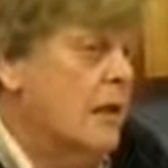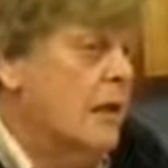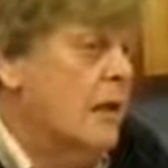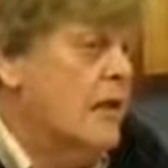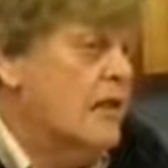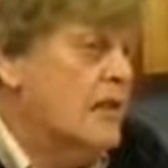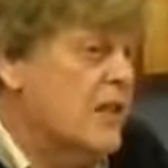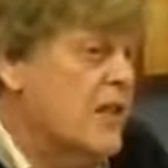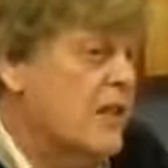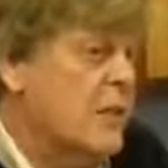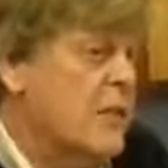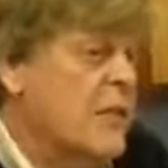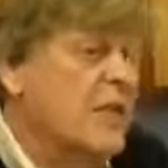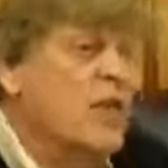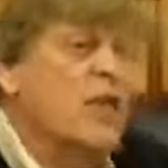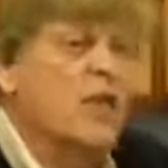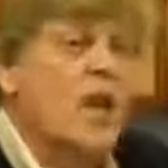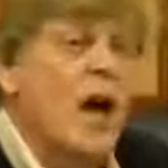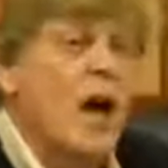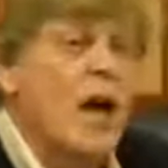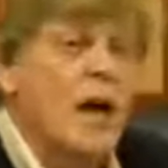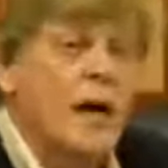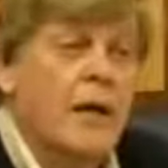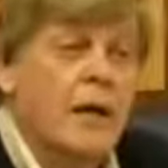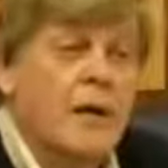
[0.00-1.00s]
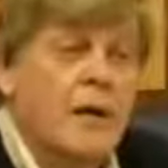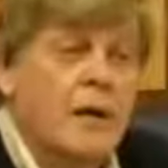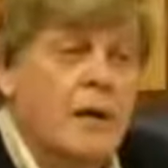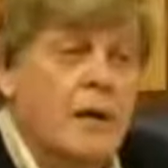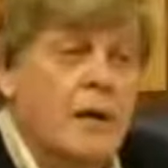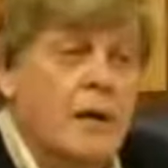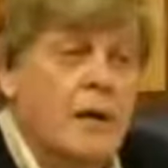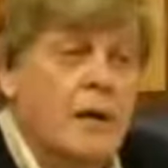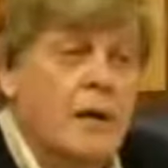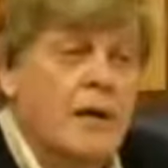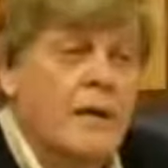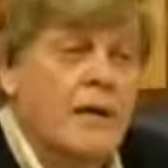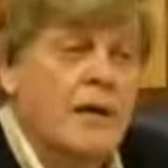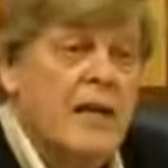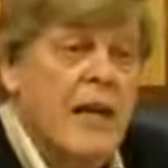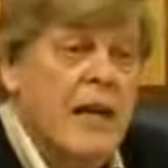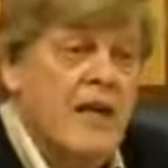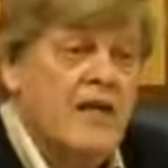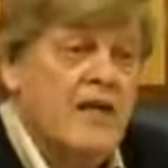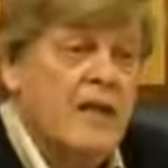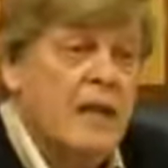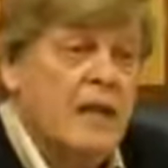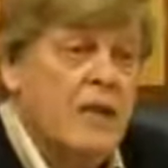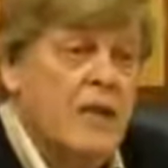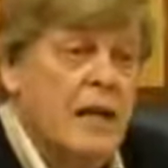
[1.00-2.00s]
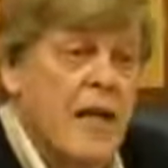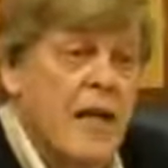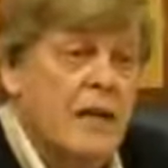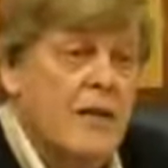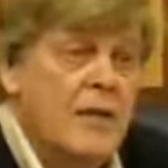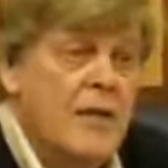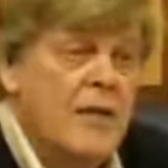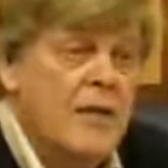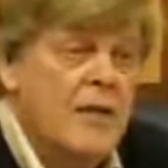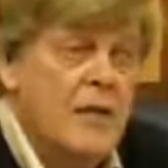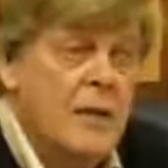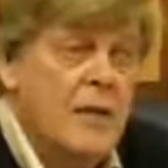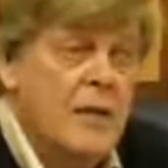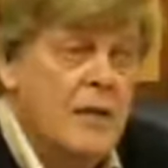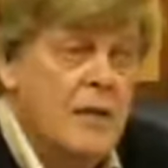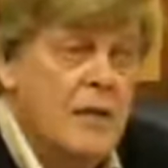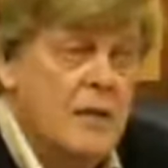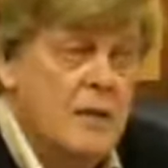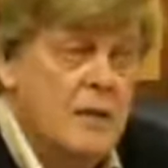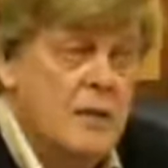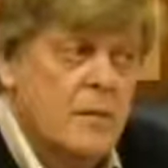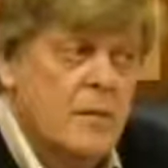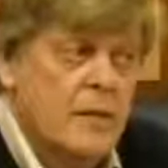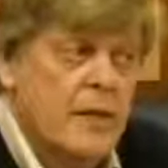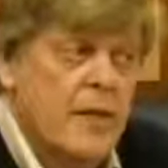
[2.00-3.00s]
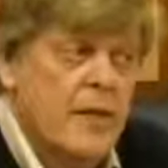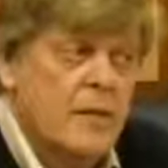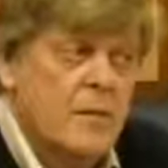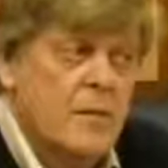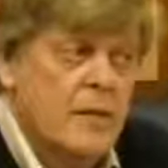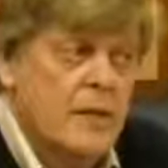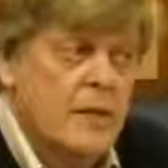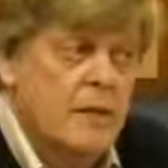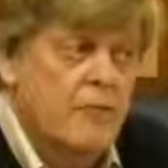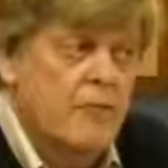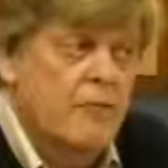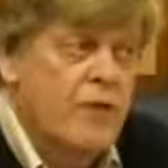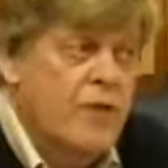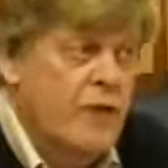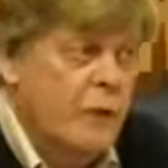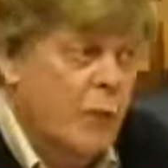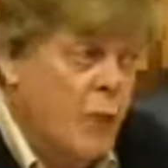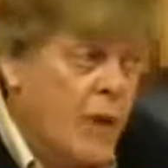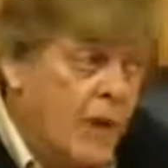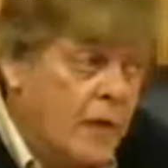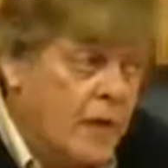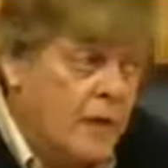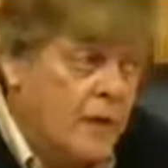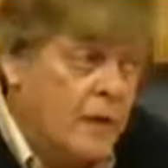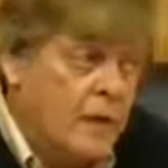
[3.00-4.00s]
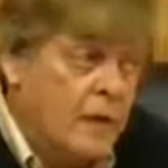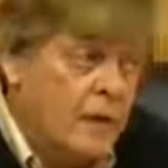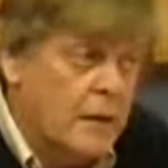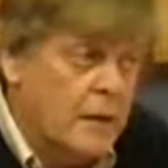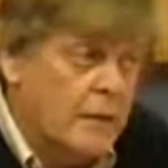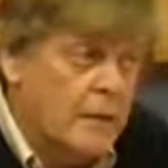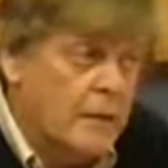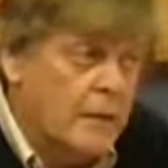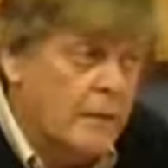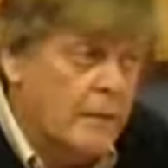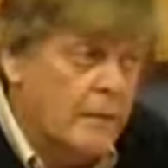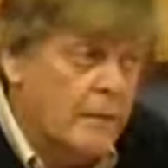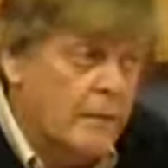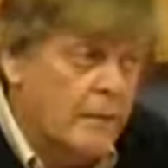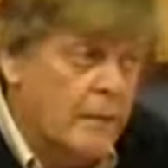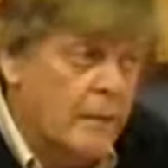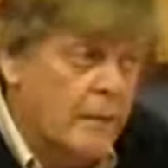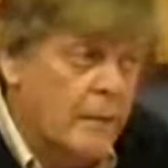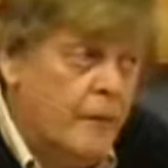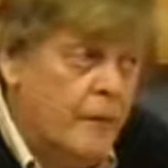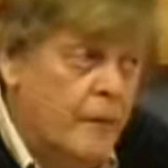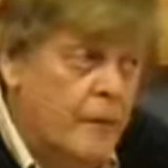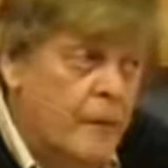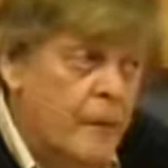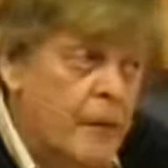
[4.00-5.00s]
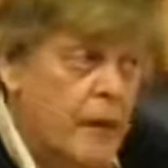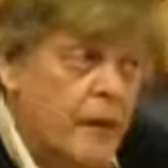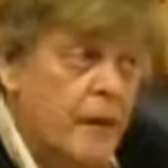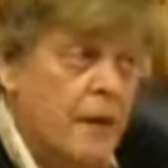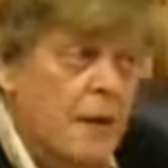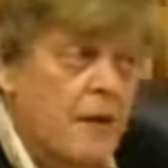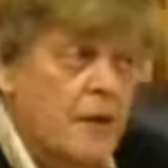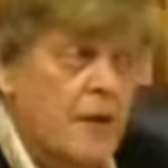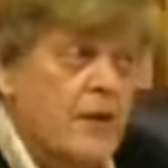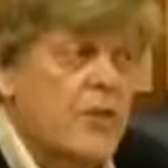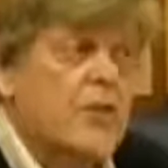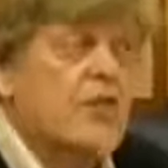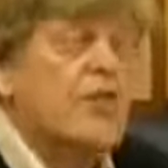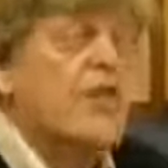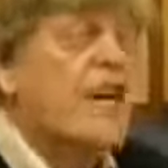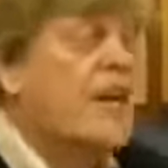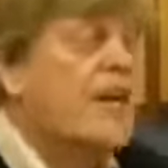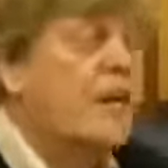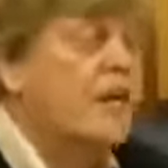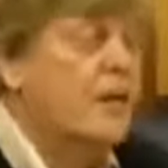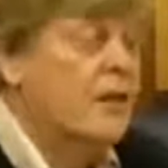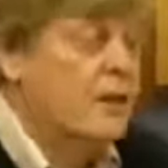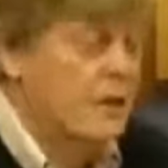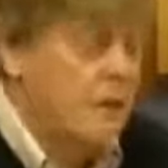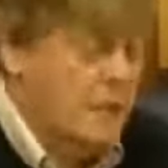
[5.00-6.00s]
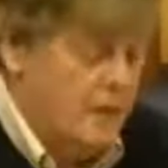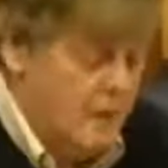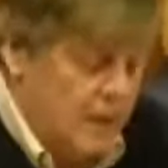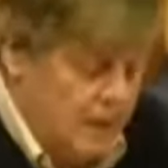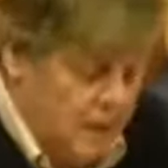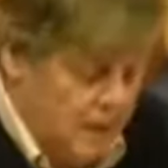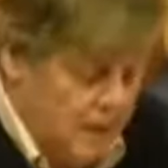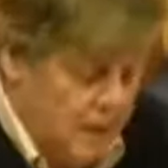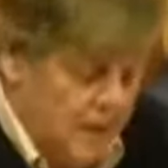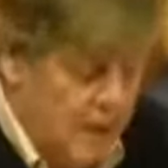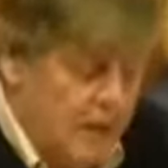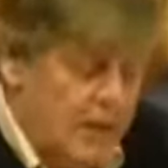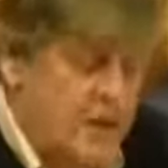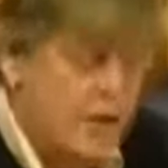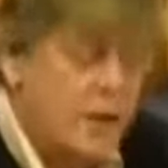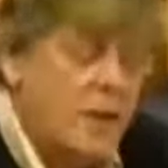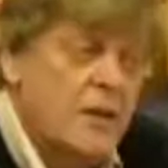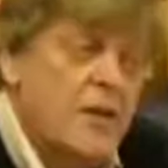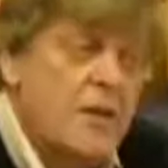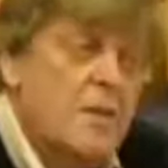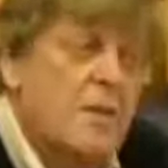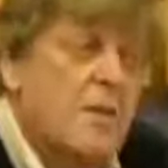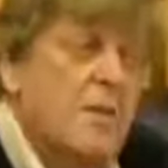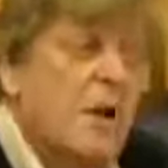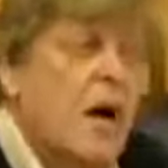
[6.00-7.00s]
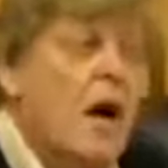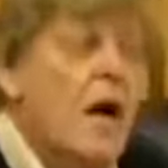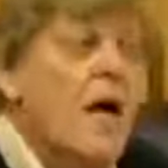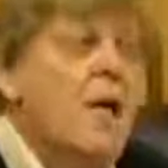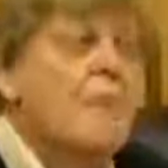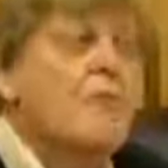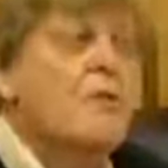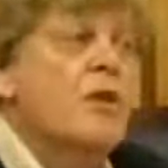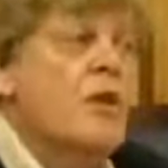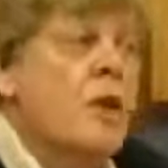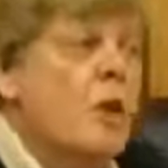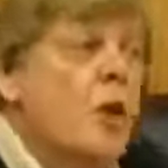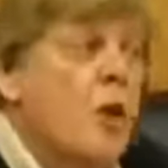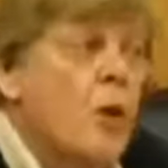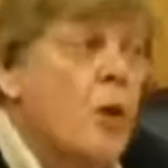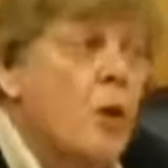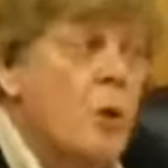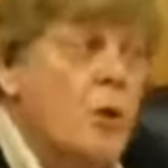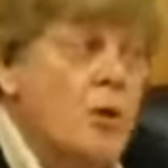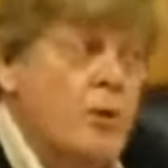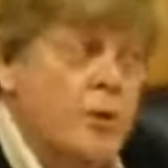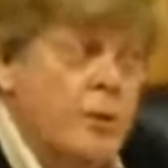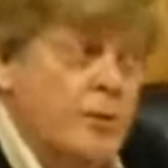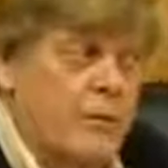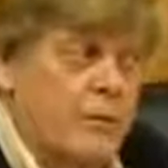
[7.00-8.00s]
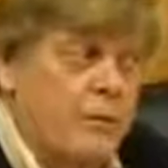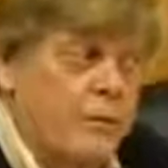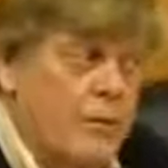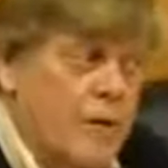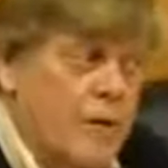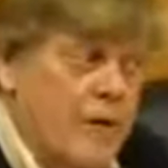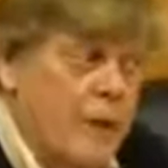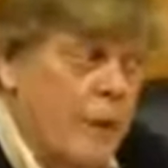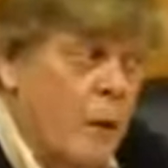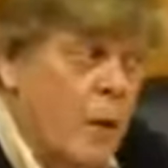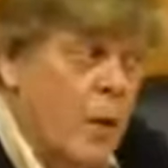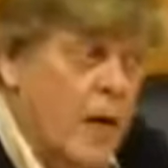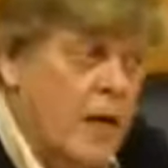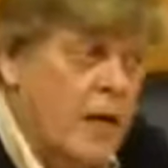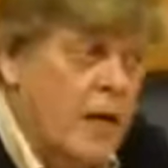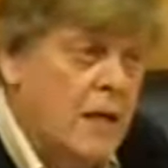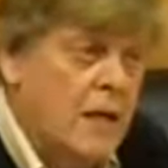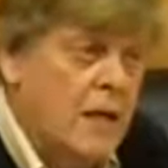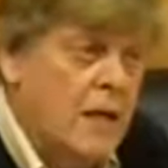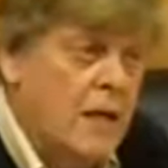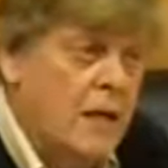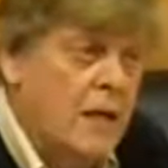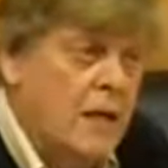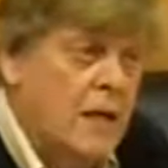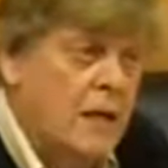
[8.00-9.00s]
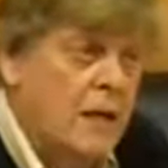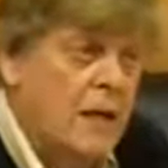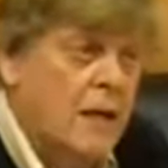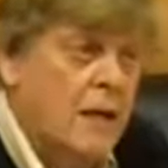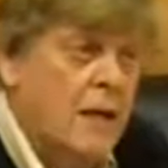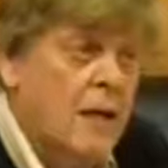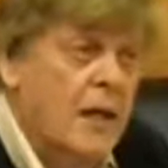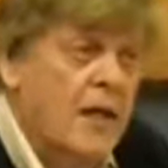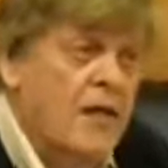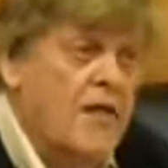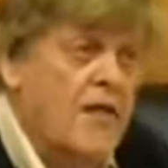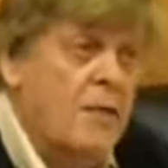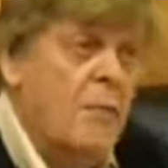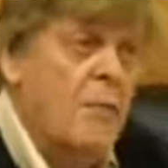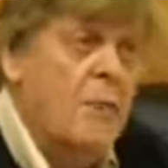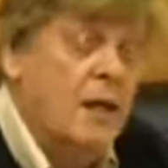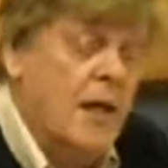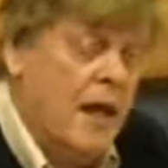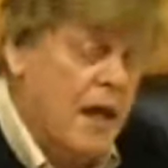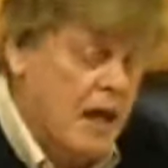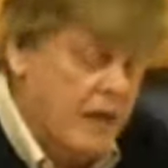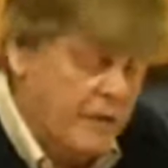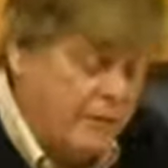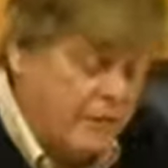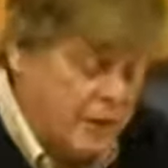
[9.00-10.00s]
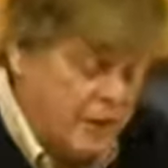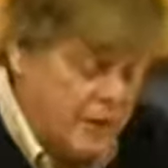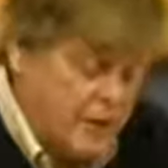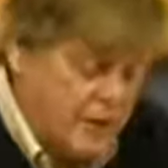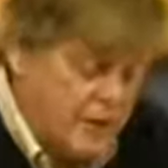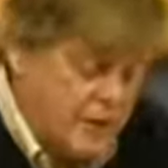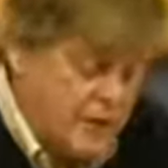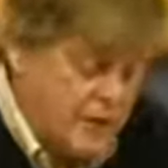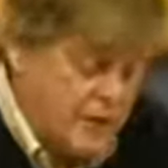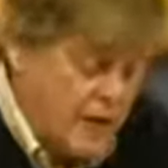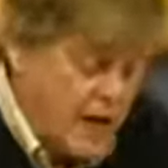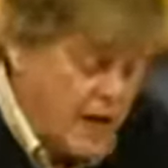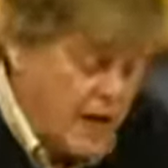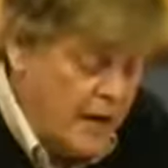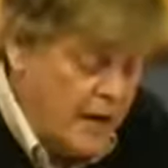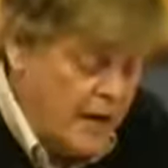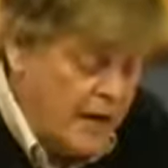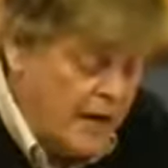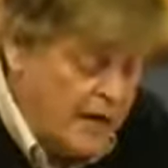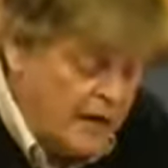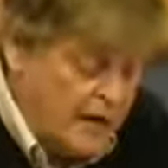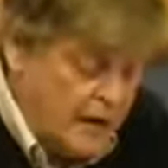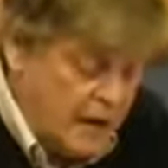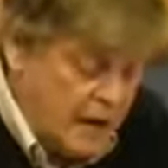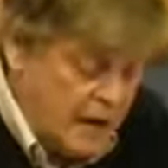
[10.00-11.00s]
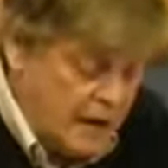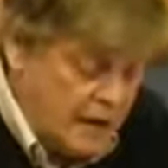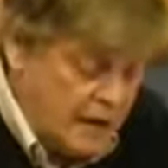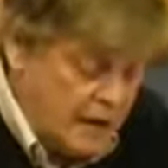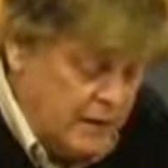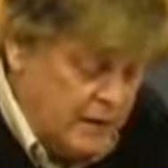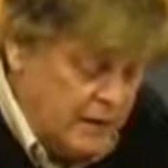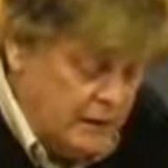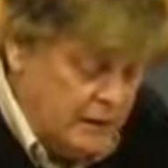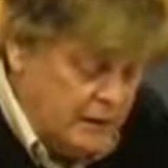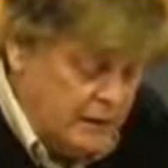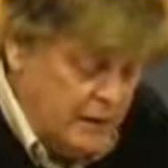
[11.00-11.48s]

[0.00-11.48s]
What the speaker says: the sleeping giant of classical anti-Semitism, has been reawakened. The second is that the prime cause of the reawakening is the behavior of the Zionist state,